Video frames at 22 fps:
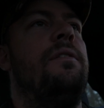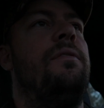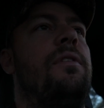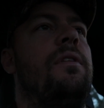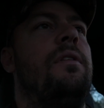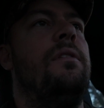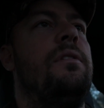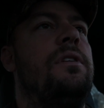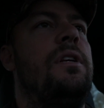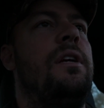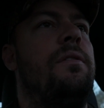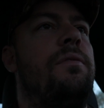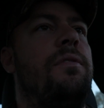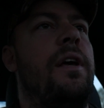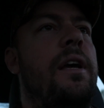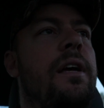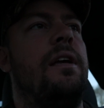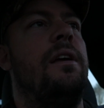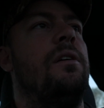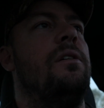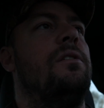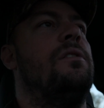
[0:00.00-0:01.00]
if they
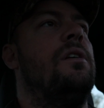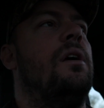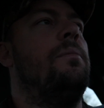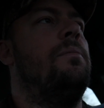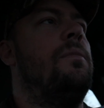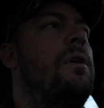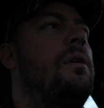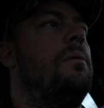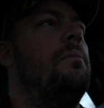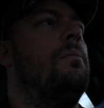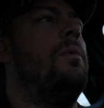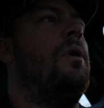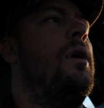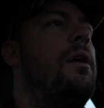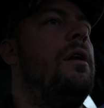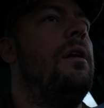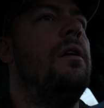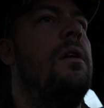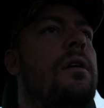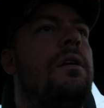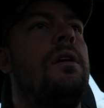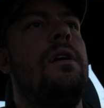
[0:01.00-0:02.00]
kill something. But
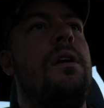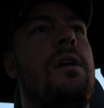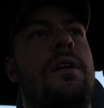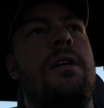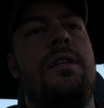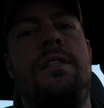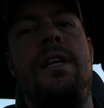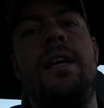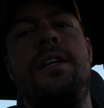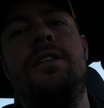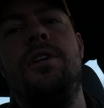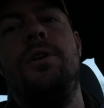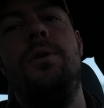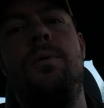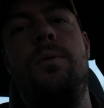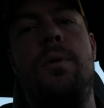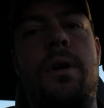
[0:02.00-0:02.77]
stay tuned.